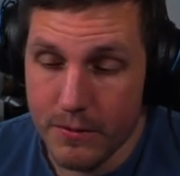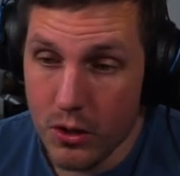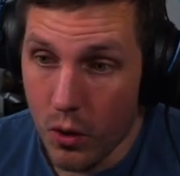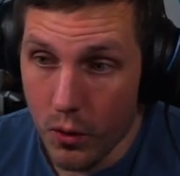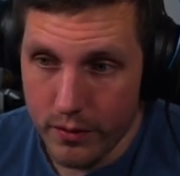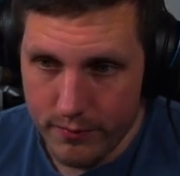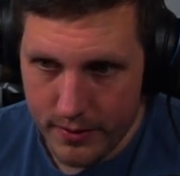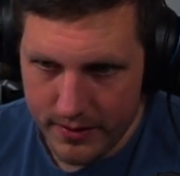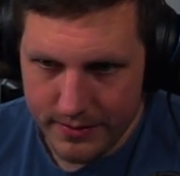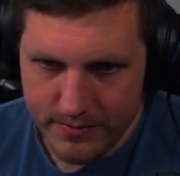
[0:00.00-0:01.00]
gold
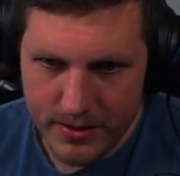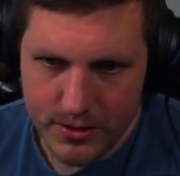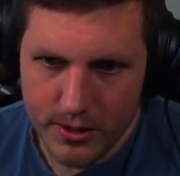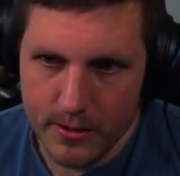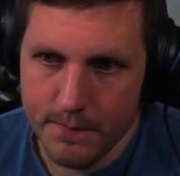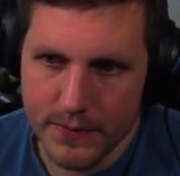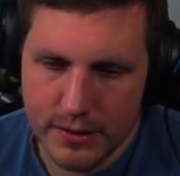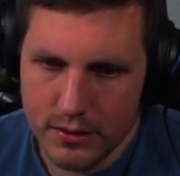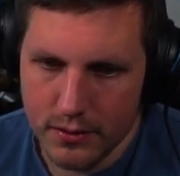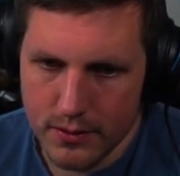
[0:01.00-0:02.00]
fearless finisher,
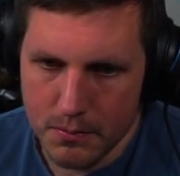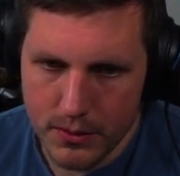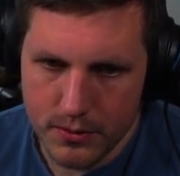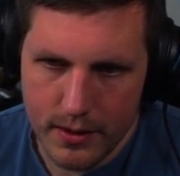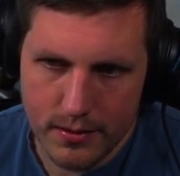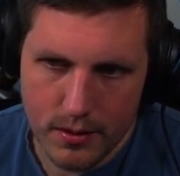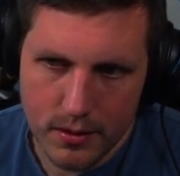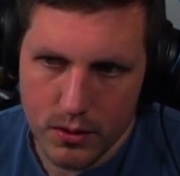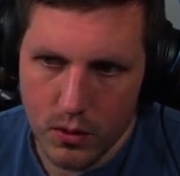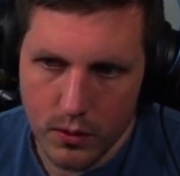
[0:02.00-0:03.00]
silver posterizer,
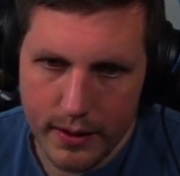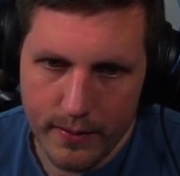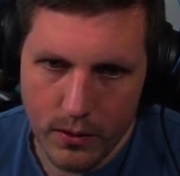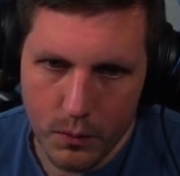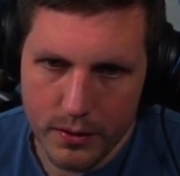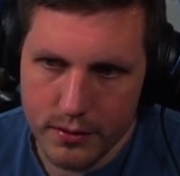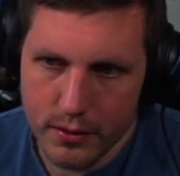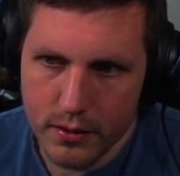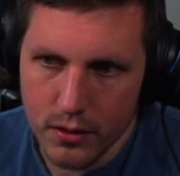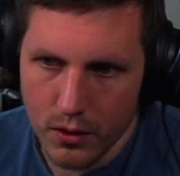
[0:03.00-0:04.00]
gold aerial
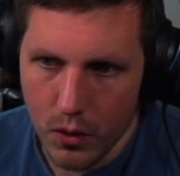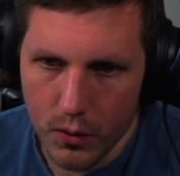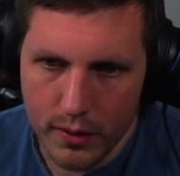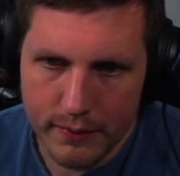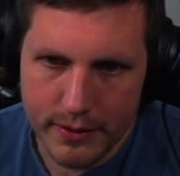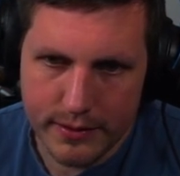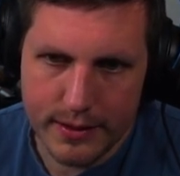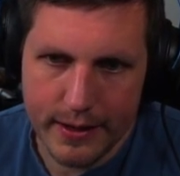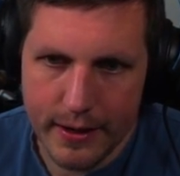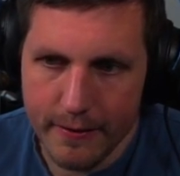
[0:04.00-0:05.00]
wizard, gold limitless
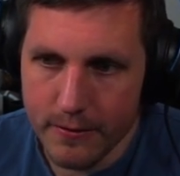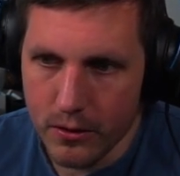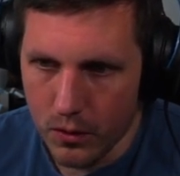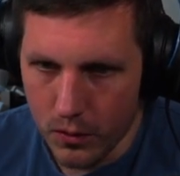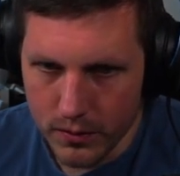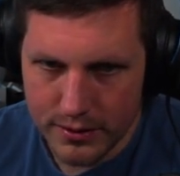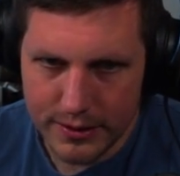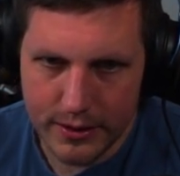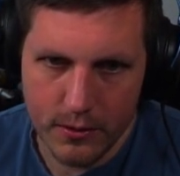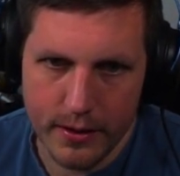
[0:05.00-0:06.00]
takeoff, gold
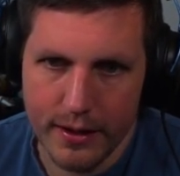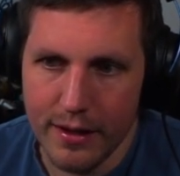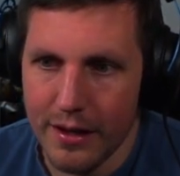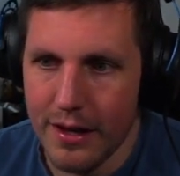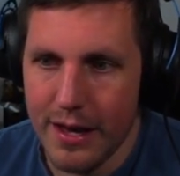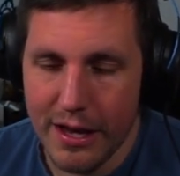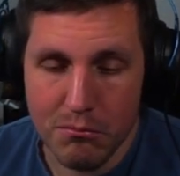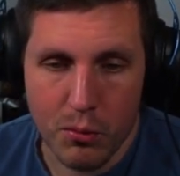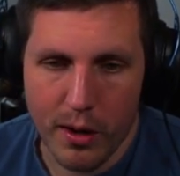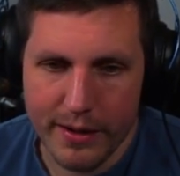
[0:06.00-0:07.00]
slithery, and
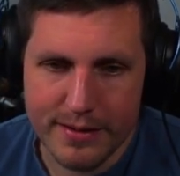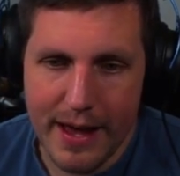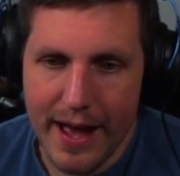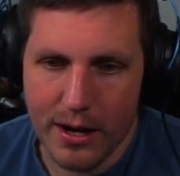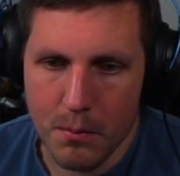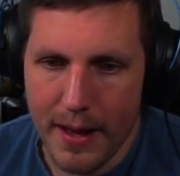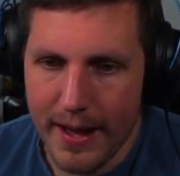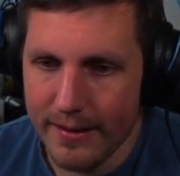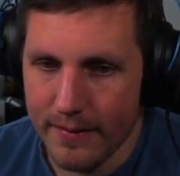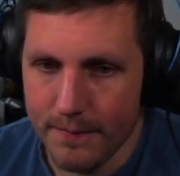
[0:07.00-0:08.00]
bronze
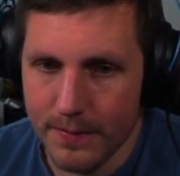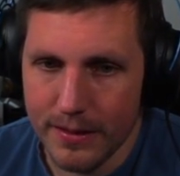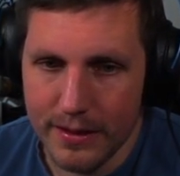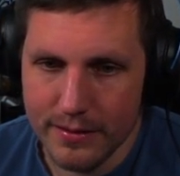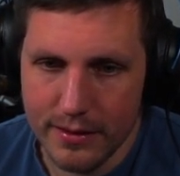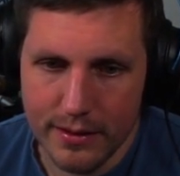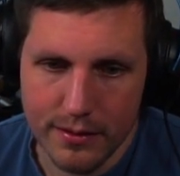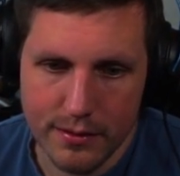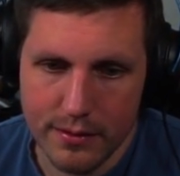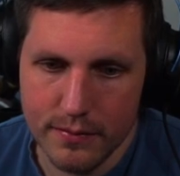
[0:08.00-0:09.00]
acrobat. This
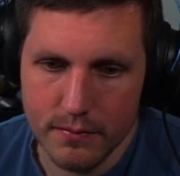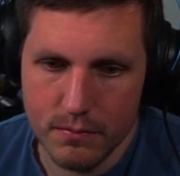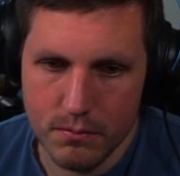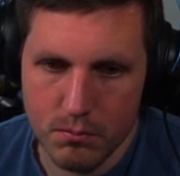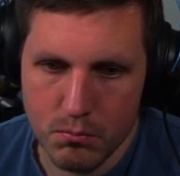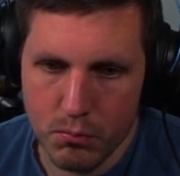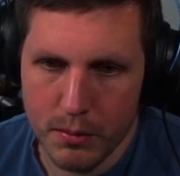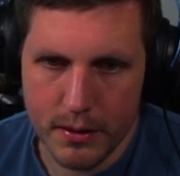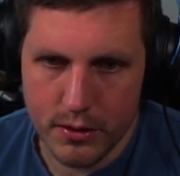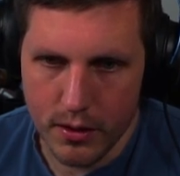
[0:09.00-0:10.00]
is pretty
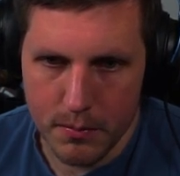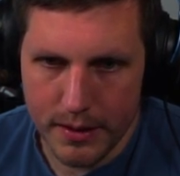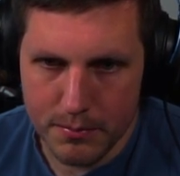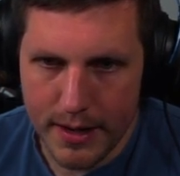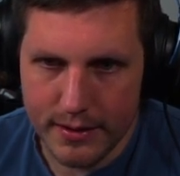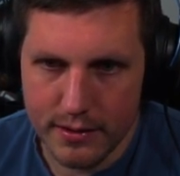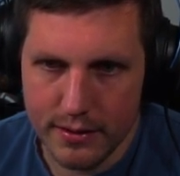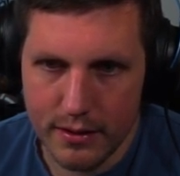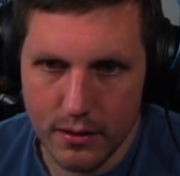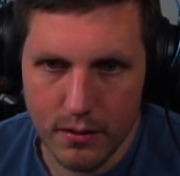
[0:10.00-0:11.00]
much all the best badges
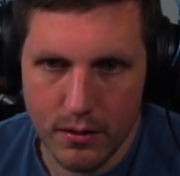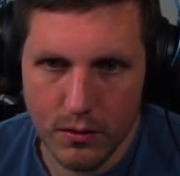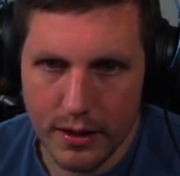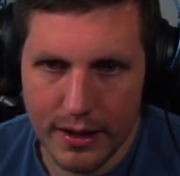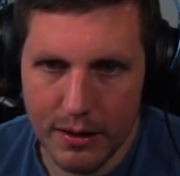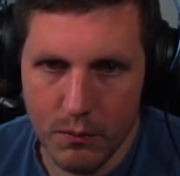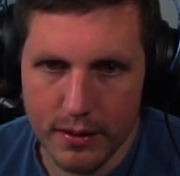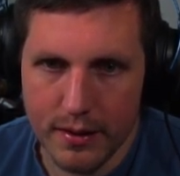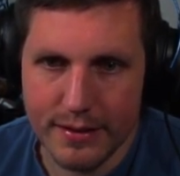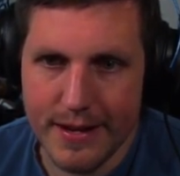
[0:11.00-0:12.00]
that you can get when
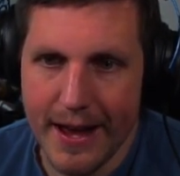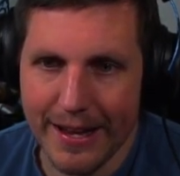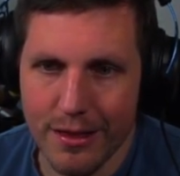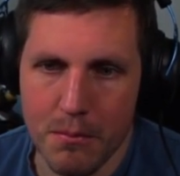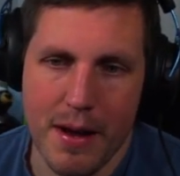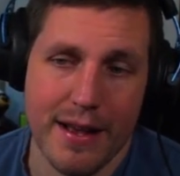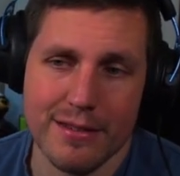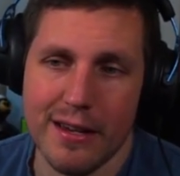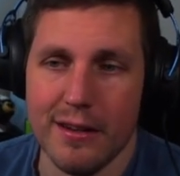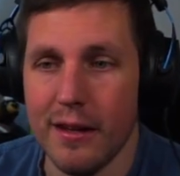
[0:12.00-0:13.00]
attacking the
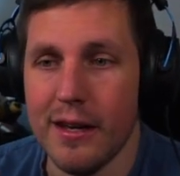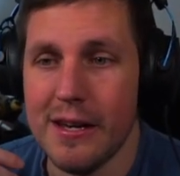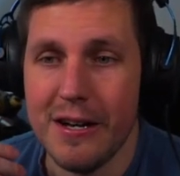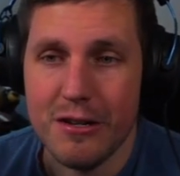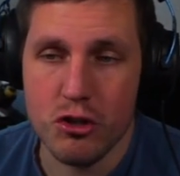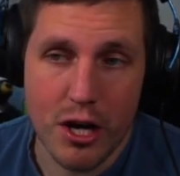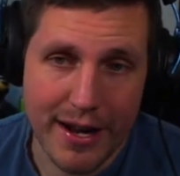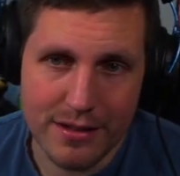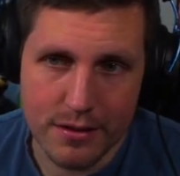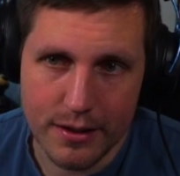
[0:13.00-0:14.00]
basket.
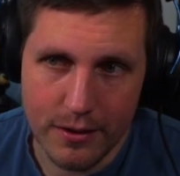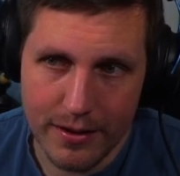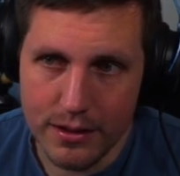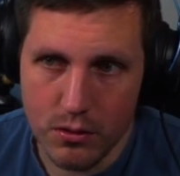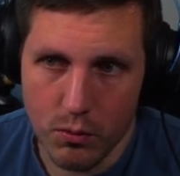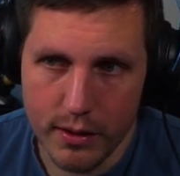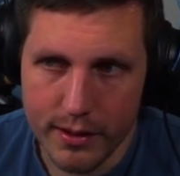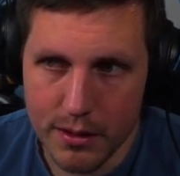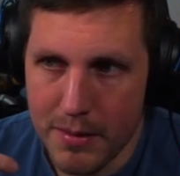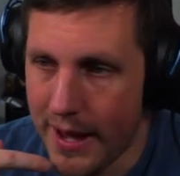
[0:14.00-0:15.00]
Giant Slayer is a really
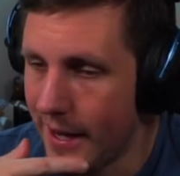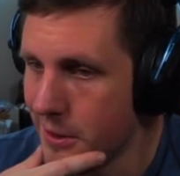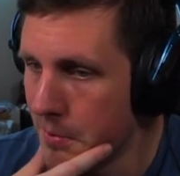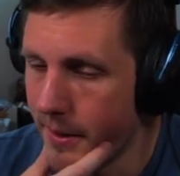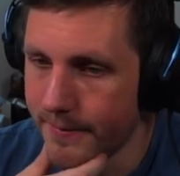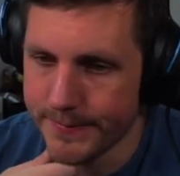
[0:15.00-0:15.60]
good badge, but